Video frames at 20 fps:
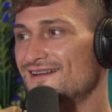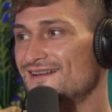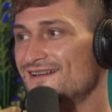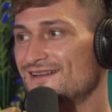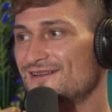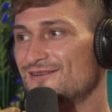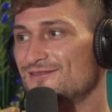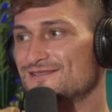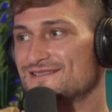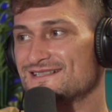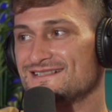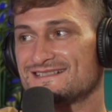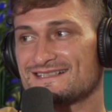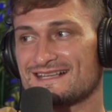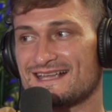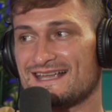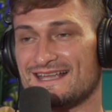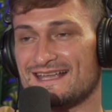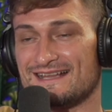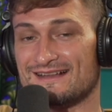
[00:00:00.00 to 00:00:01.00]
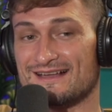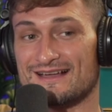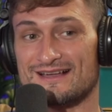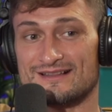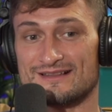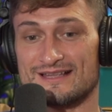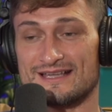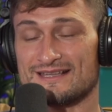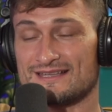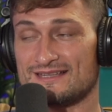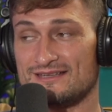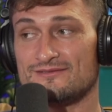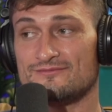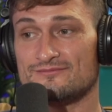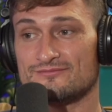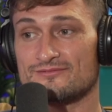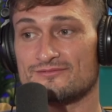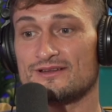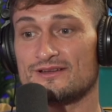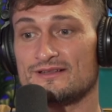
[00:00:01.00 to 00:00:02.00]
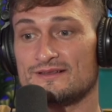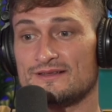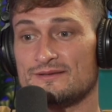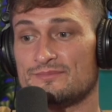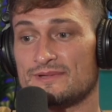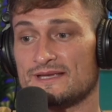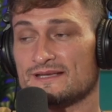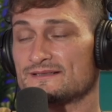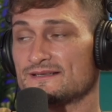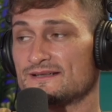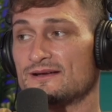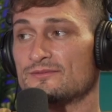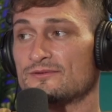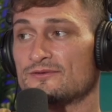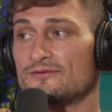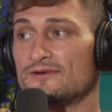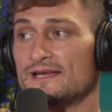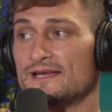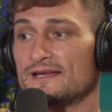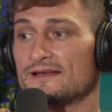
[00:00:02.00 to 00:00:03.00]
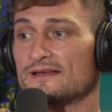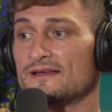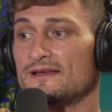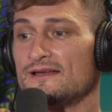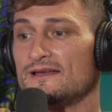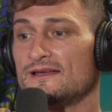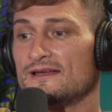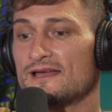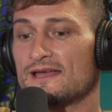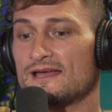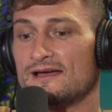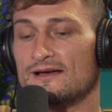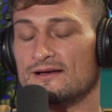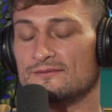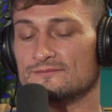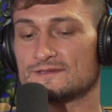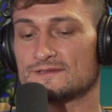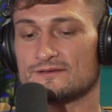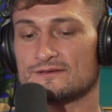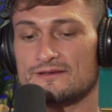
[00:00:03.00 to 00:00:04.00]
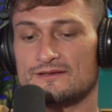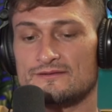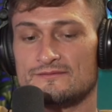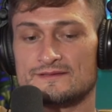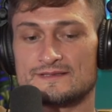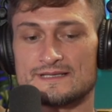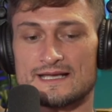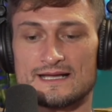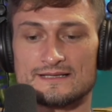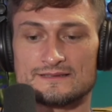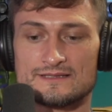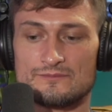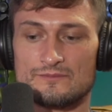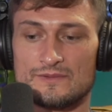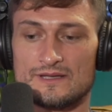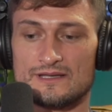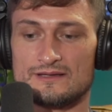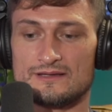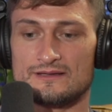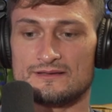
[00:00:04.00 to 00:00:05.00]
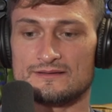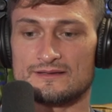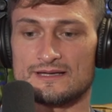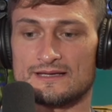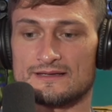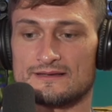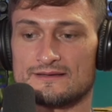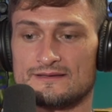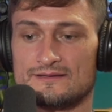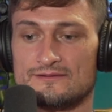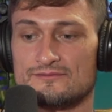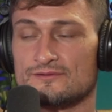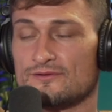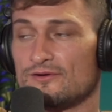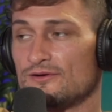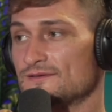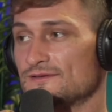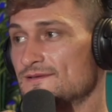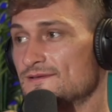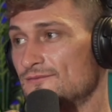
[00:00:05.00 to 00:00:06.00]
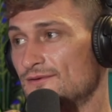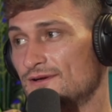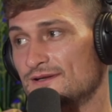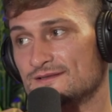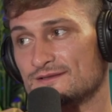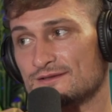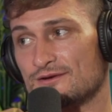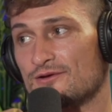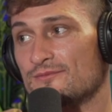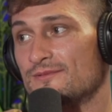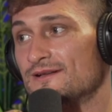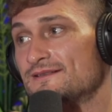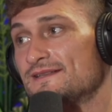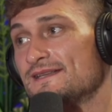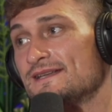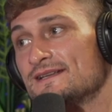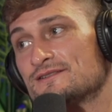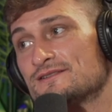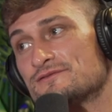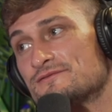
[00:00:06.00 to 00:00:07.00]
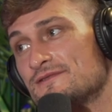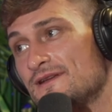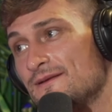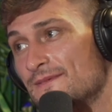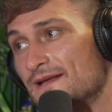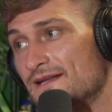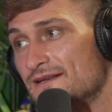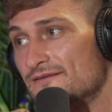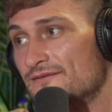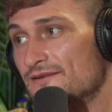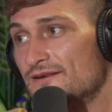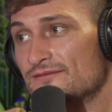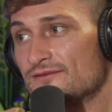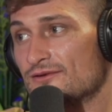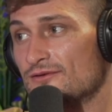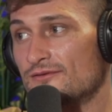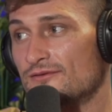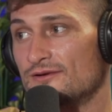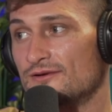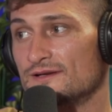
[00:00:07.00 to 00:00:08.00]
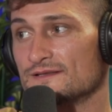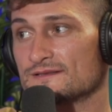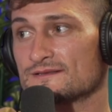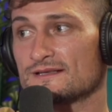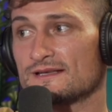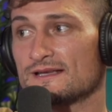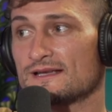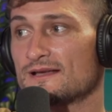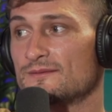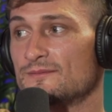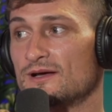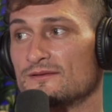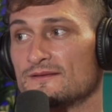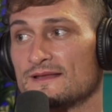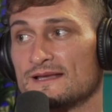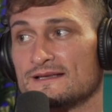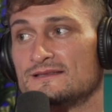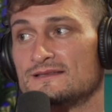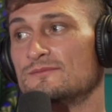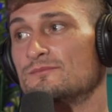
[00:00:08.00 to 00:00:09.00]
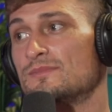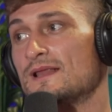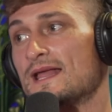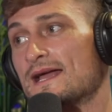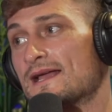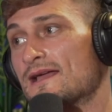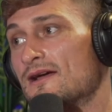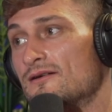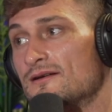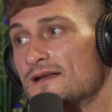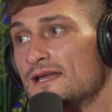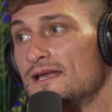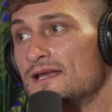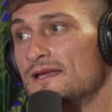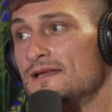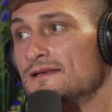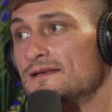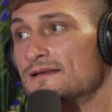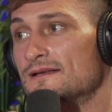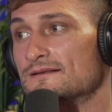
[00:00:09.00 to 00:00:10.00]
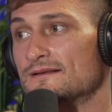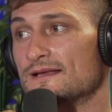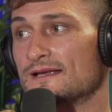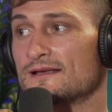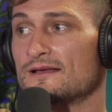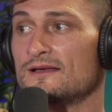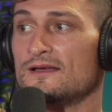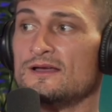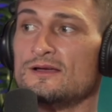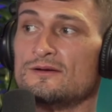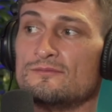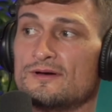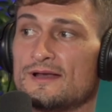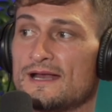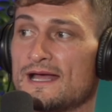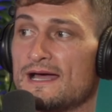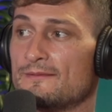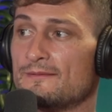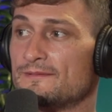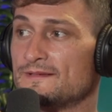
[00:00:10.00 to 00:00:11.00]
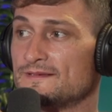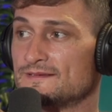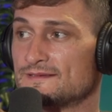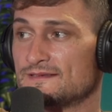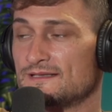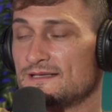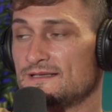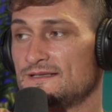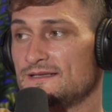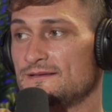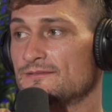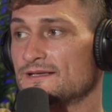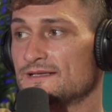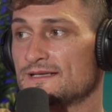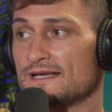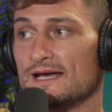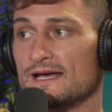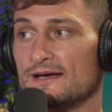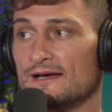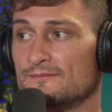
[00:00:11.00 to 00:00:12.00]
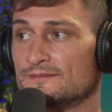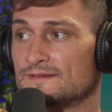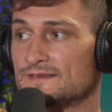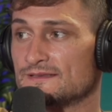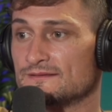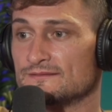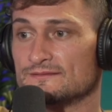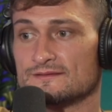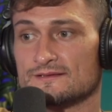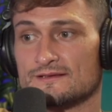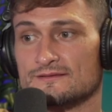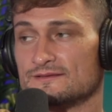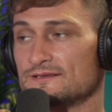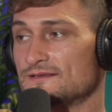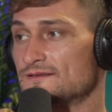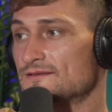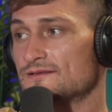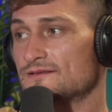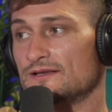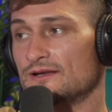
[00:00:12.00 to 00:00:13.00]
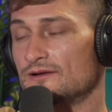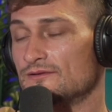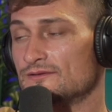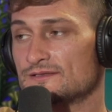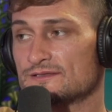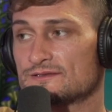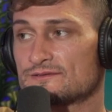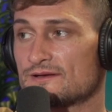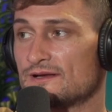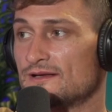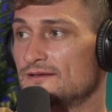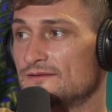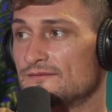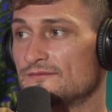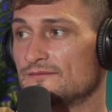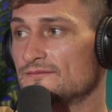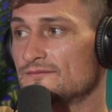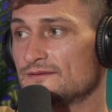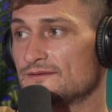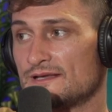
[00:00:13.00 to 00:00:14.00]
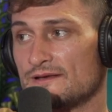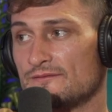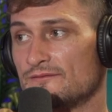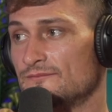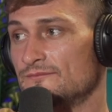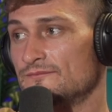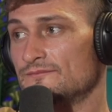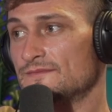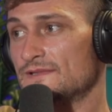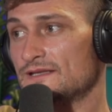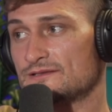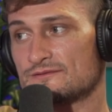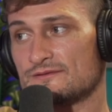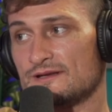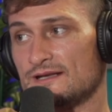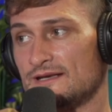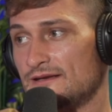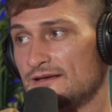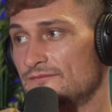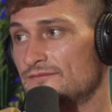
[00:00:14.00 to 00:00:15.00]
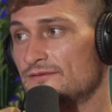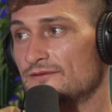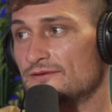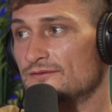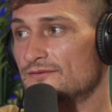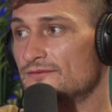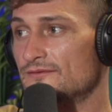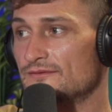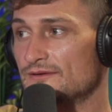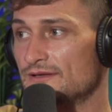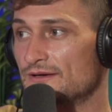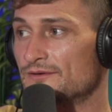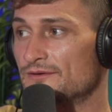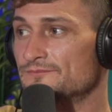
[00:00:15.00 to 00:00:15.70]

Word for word: It was yeah. insane. I, like, he really picked it up quick. Um, so he was asking me, like, he also wanted to know about the extreme end of it, of course, like, about, like, the blackout end and, like... what happens in the deeper depths, and or just, you know, just trying to give him the straight info, you know?